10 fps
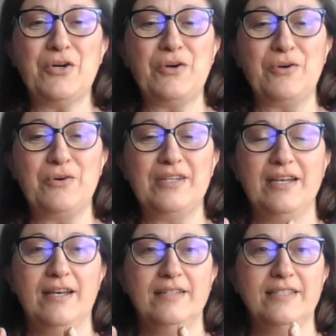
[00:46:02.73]
know,
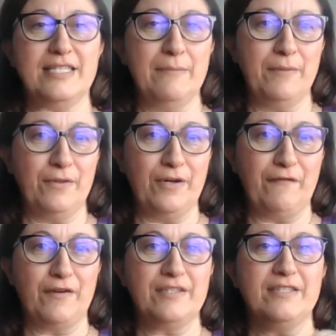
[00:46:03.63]
December
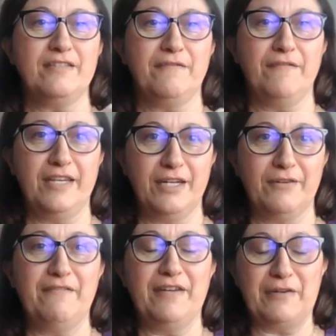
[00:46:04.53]
31st is a
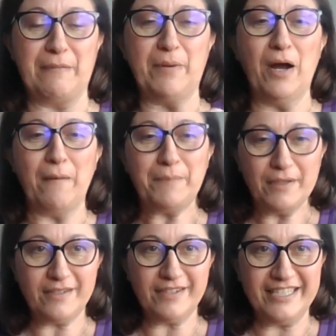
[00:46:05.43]
very, very
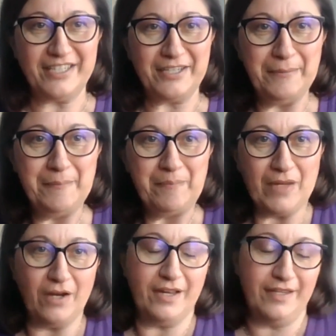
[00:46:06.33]
popular year
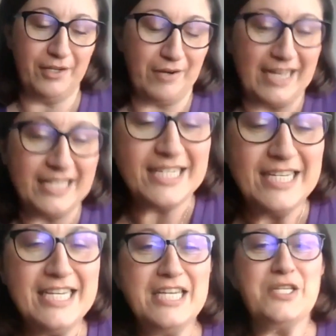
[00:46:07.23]
end.
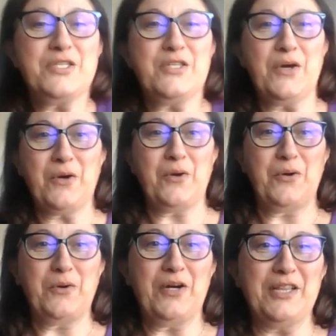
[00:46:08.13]

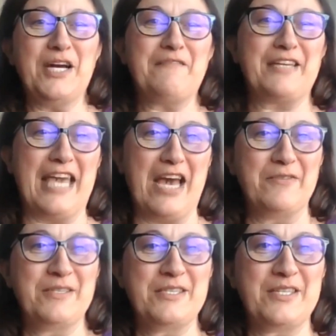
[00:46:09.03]
So a lot of
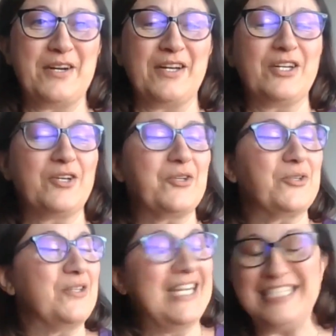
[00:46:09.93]
accountants are
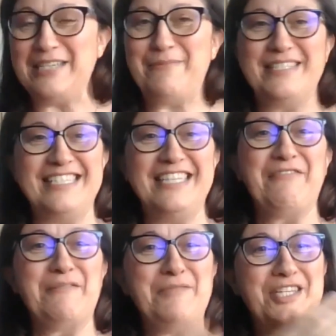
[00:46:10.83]
crazy
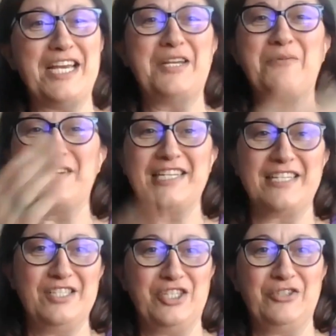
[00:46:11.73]
busy from January
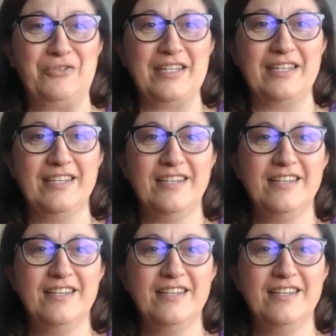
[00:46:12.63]
to June.